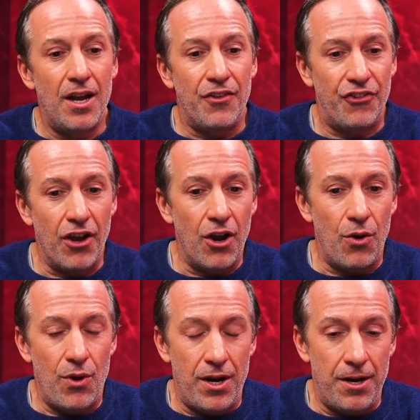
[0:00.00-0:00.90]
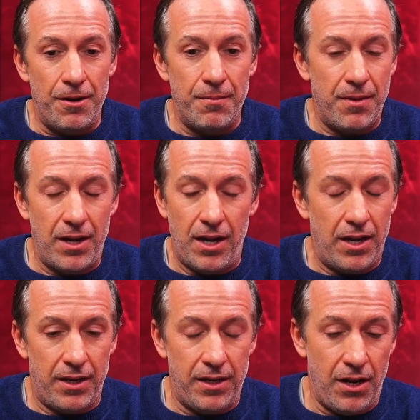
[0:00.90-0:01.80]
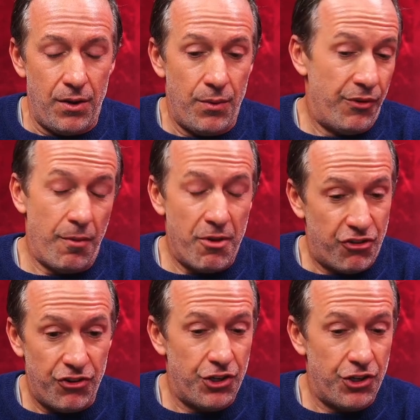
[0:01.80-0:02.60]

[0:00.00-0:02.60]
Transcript: So it was a mission